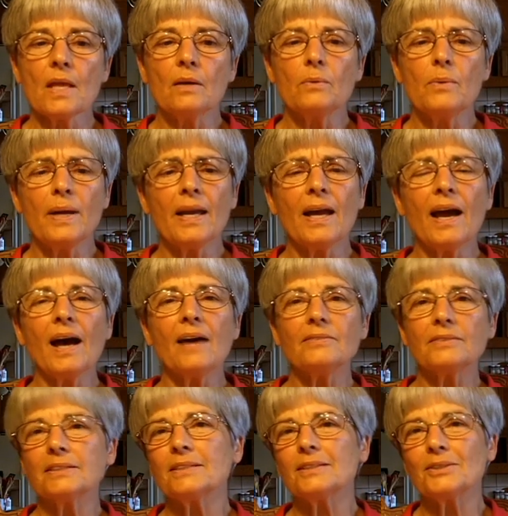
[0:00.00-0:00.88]
We
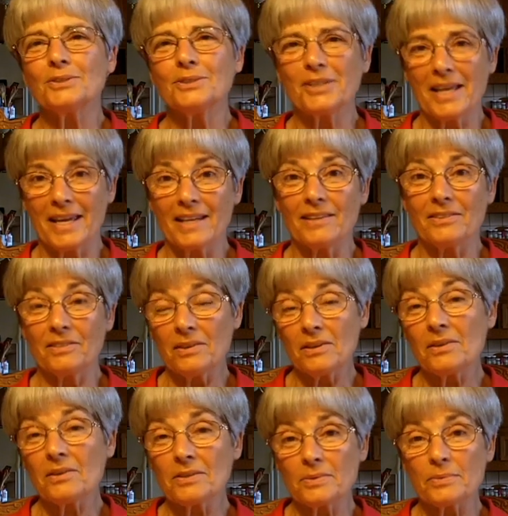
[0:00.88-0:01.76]
have associated
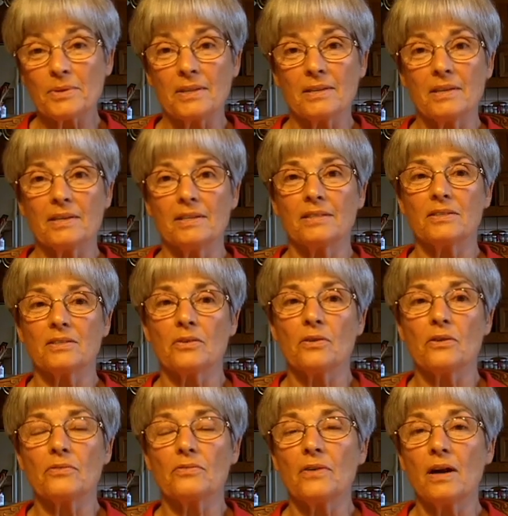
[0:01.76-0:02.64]
those with yeast
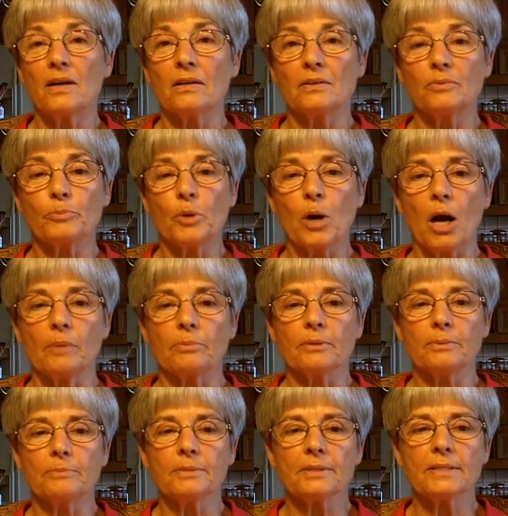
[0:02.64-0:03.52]
or fungal
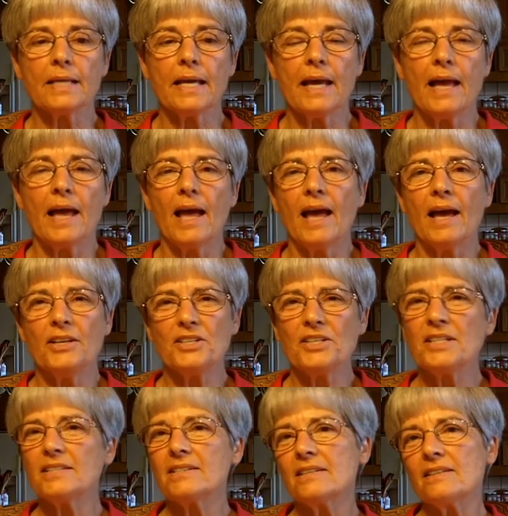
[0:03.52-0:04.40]
problems. And
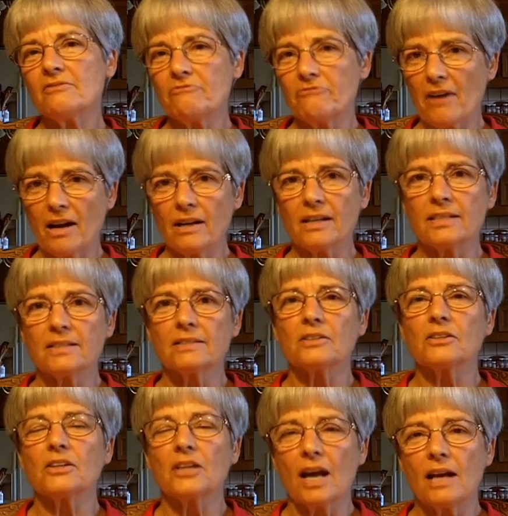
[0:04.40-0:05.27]
yeast and fungus
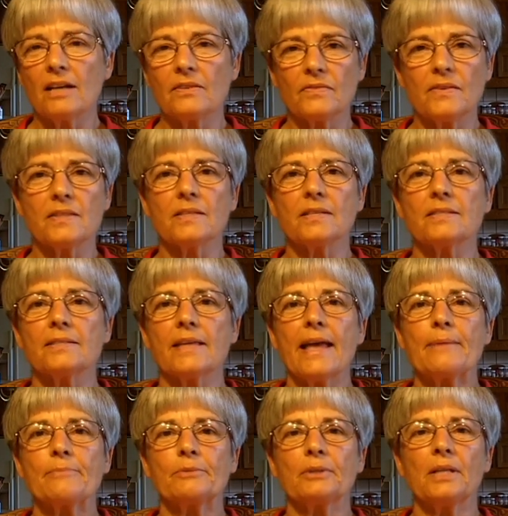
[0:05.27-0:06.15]
are kind of in the
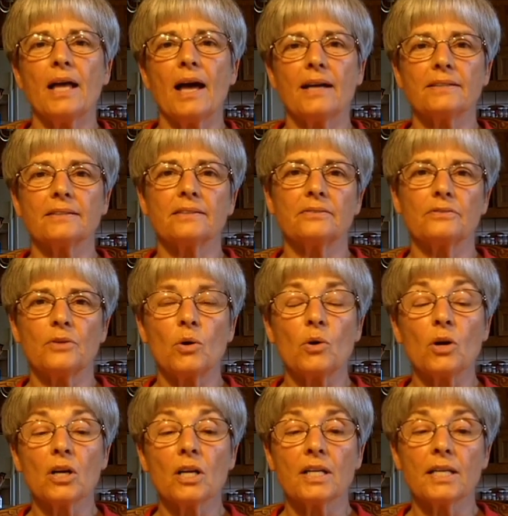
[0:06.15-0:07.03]
same class of
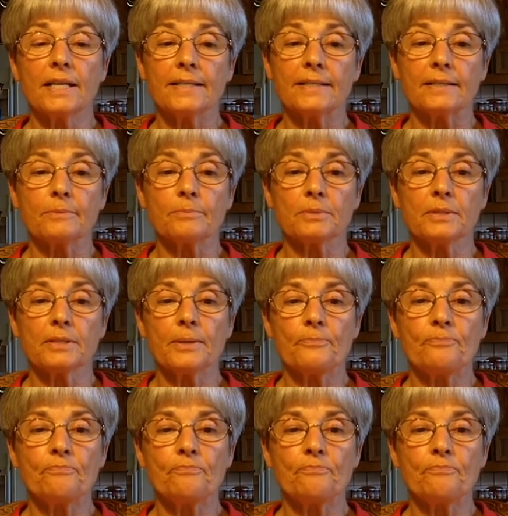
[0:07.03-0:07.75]
organisms.